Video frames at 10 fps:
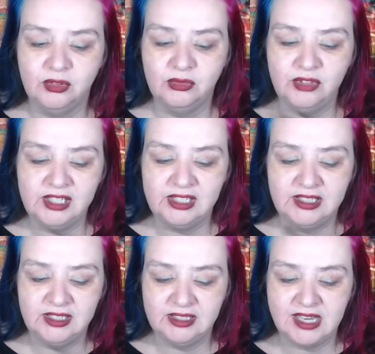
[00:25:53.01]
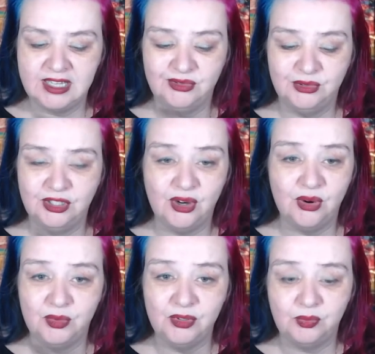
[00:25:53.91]
really successful
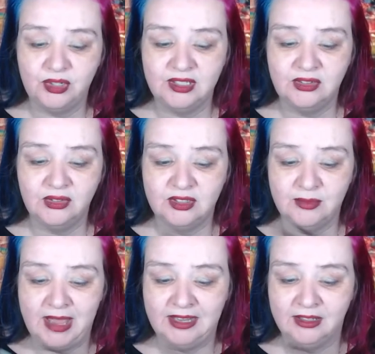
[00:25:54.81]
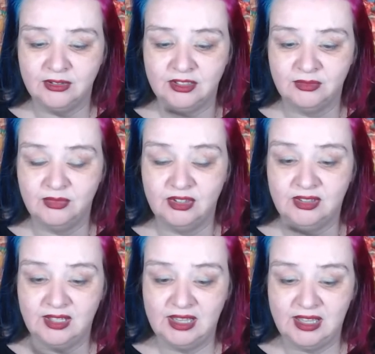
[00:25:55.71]
shop with print on demand or
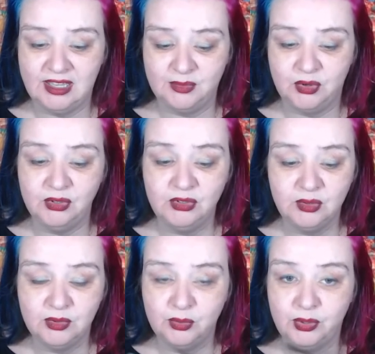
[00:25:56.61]
something, then that's possible.